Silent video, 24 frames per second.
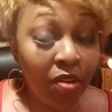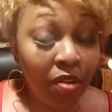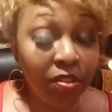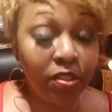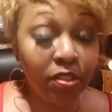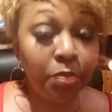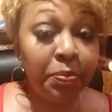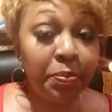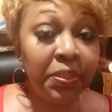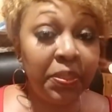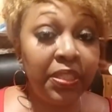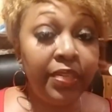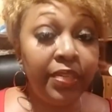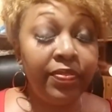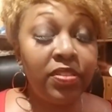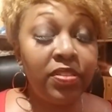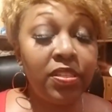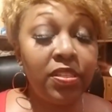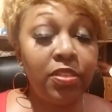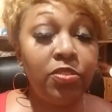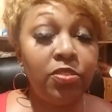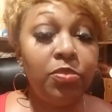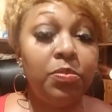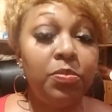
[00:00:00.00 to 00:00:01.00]
when
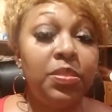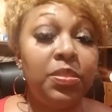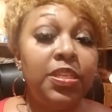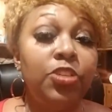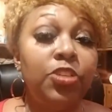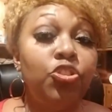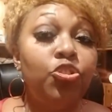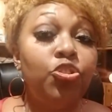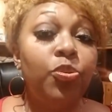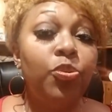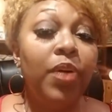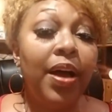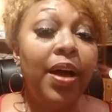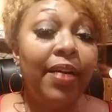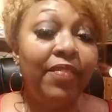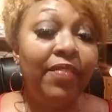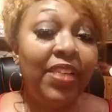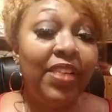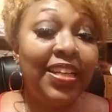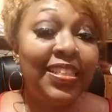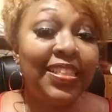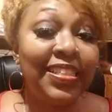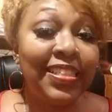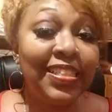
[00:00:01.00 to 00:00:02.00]
the
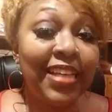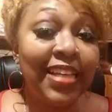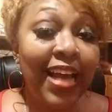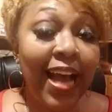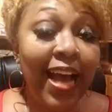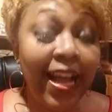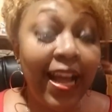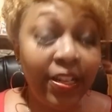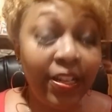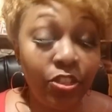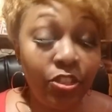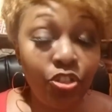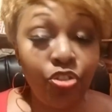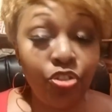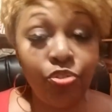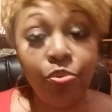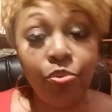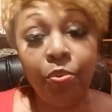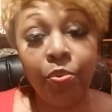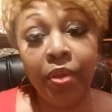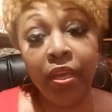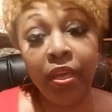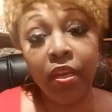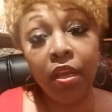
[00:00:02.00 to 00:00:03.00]

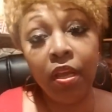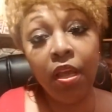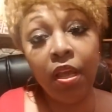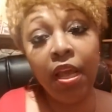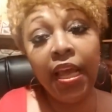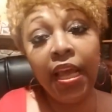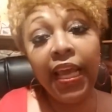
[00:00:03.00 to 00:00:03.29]
alpha